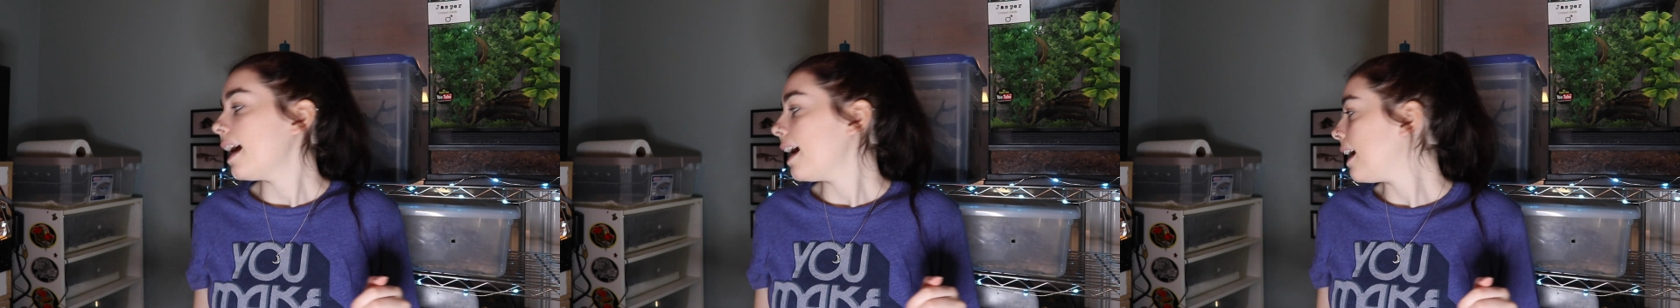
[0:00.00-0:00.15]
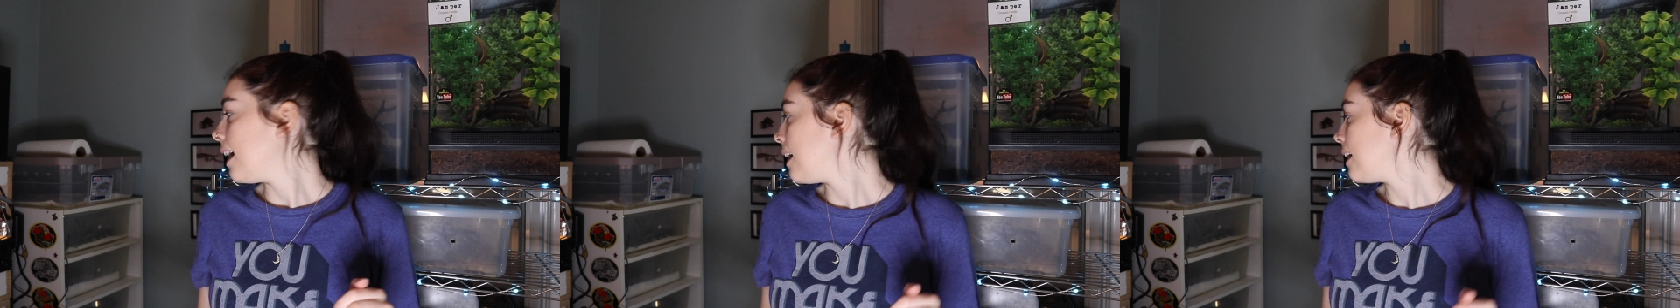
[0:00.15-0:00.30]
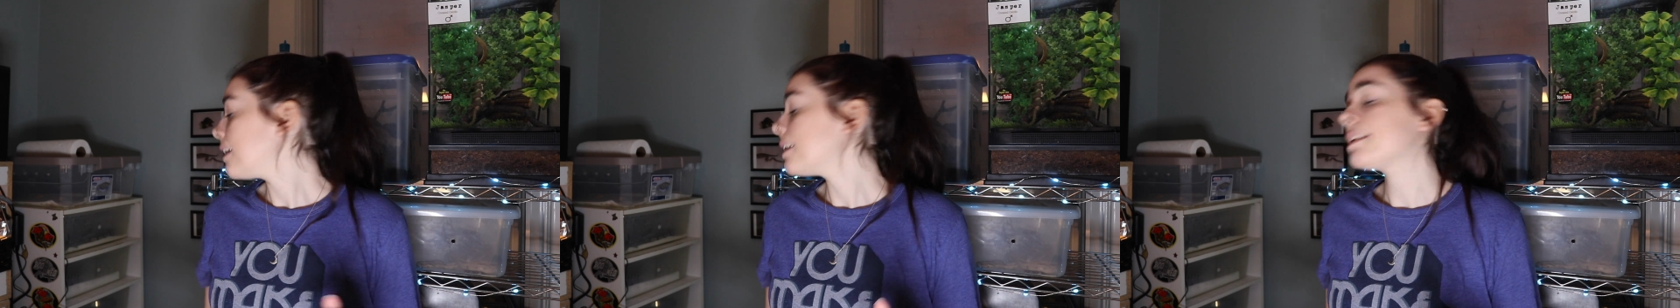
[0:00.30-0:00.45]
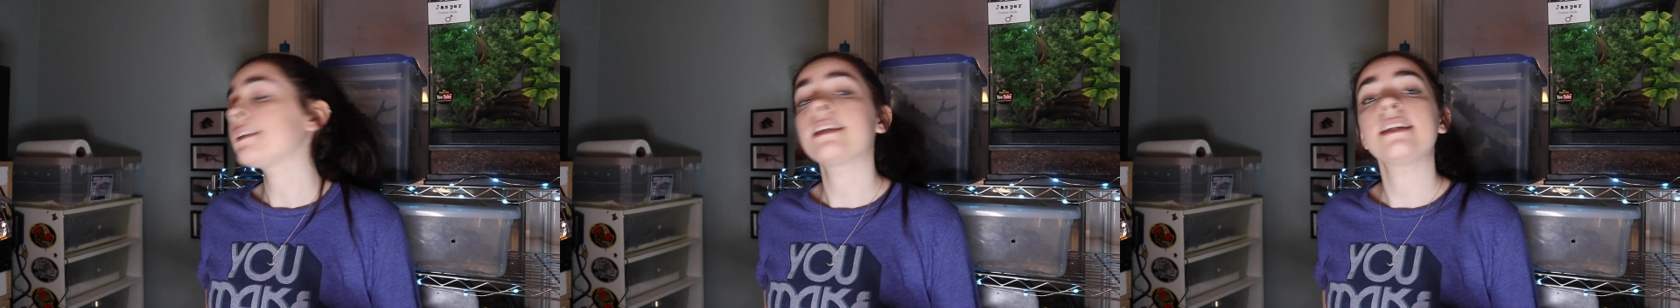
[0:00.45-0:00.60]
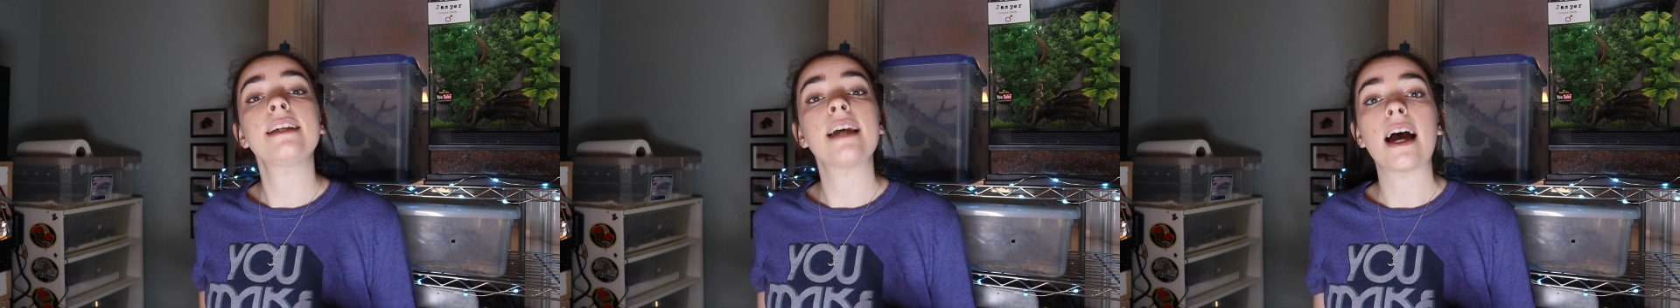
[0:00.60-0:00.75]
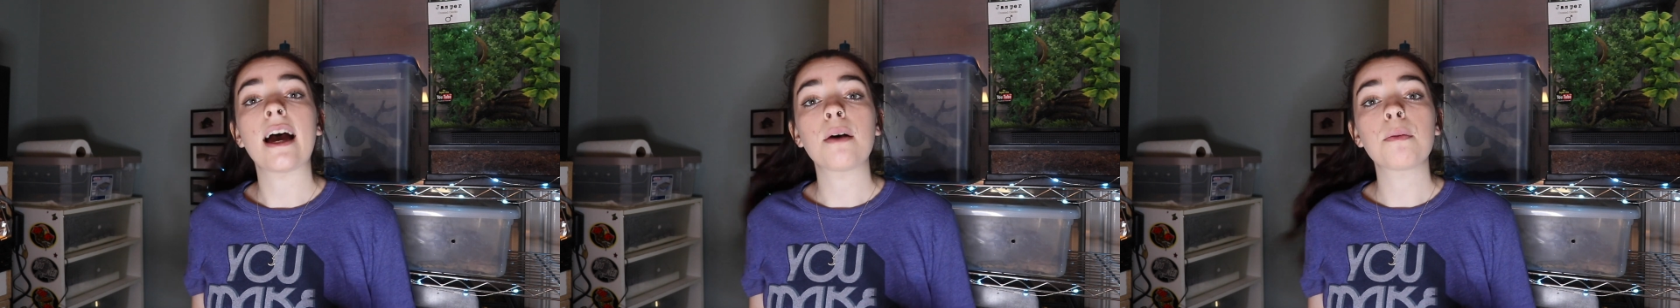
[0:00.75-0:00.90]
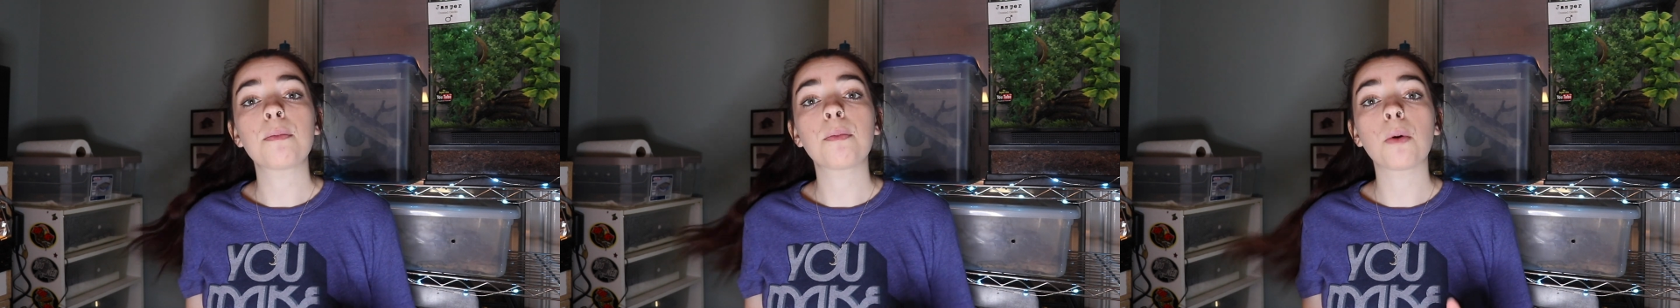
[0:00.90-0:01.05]
And
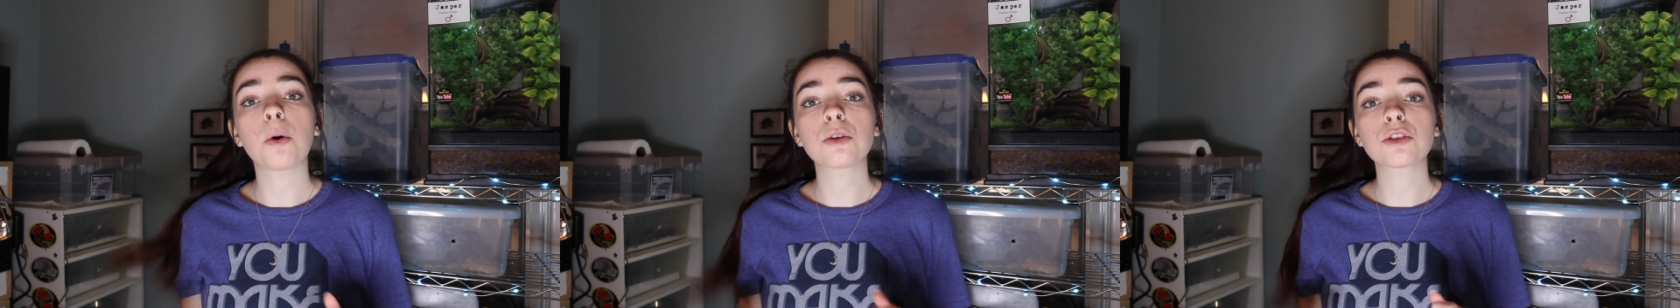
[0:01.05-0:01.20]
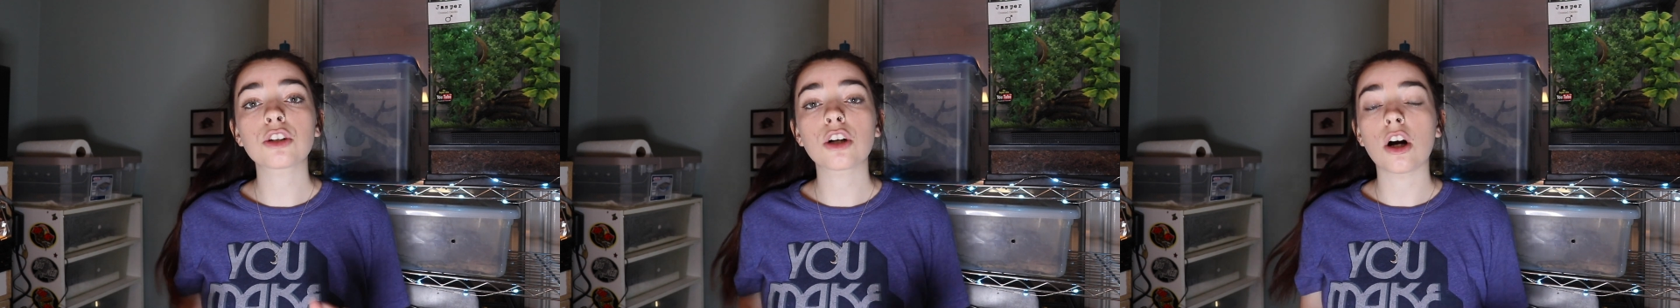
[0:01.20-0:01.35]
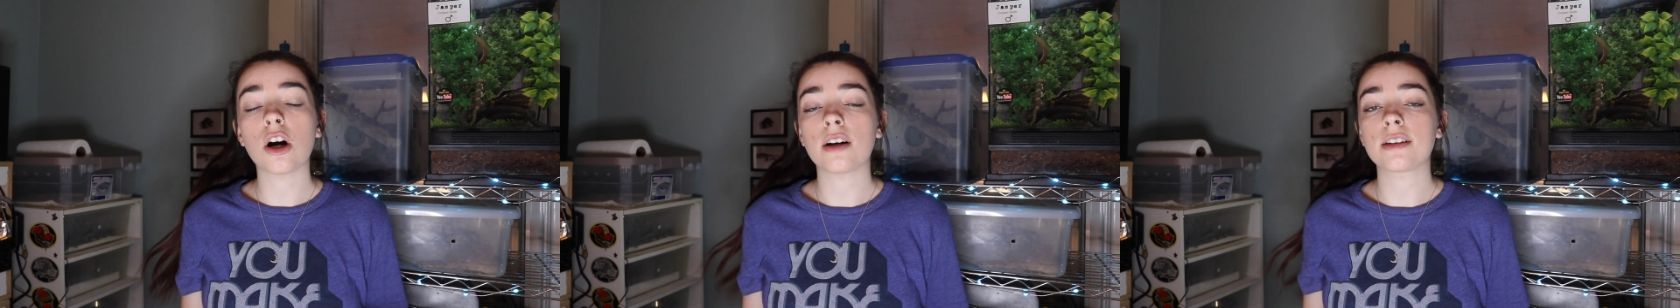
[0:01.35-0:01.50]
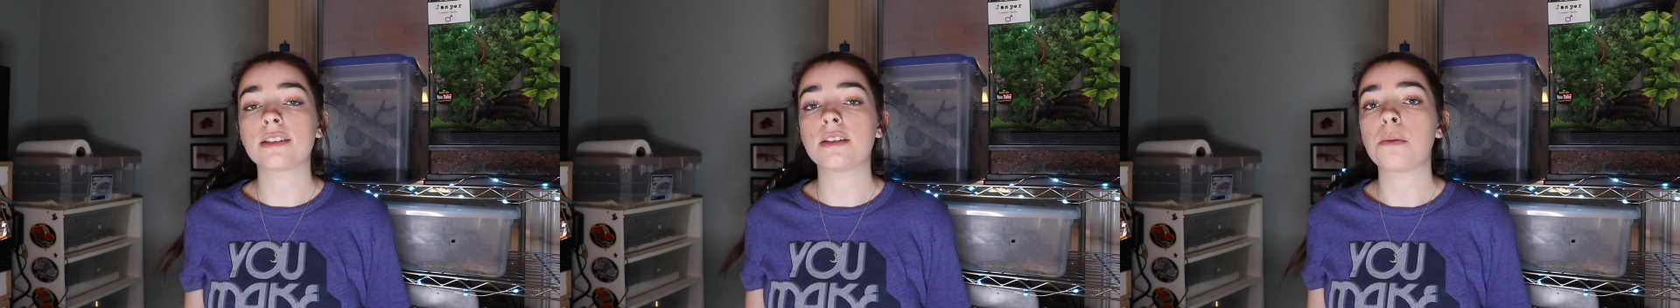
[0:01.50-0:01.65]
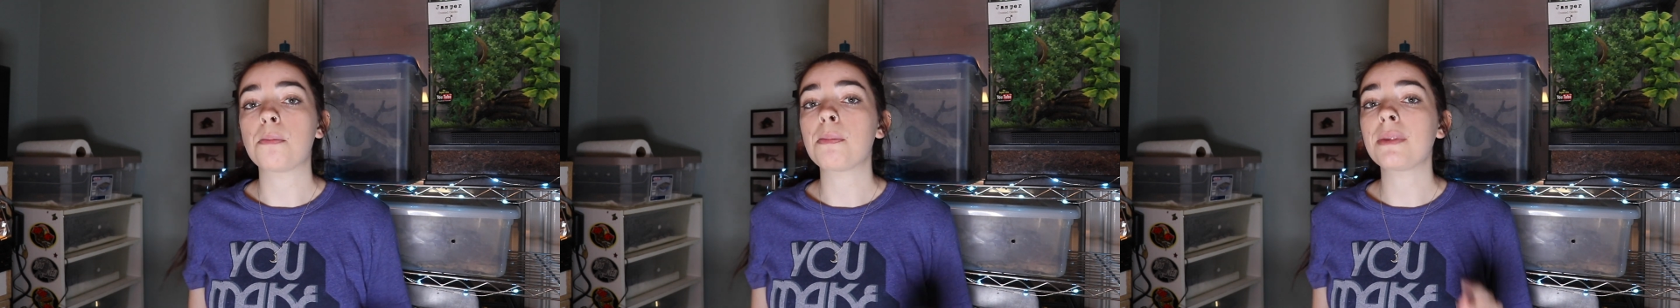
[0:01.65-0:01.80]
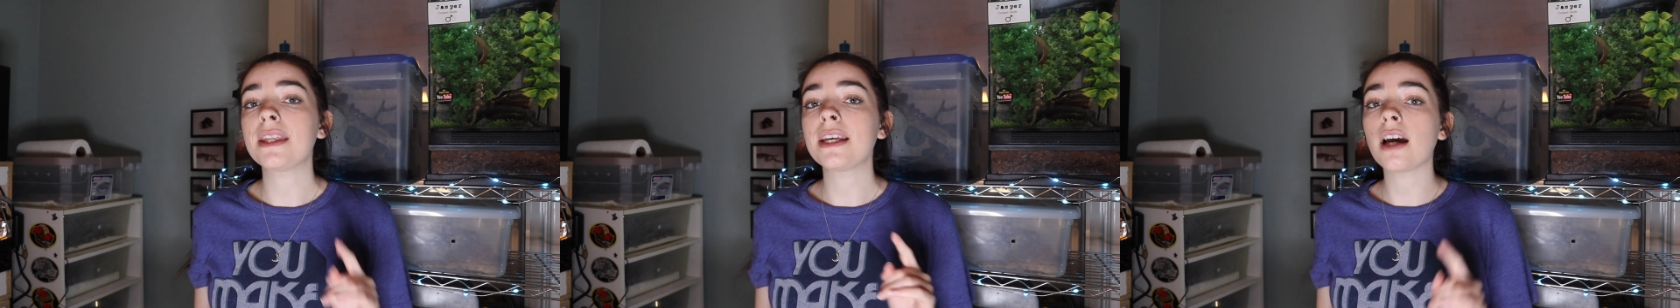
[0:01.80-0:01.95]
yeah, bowls are awesome.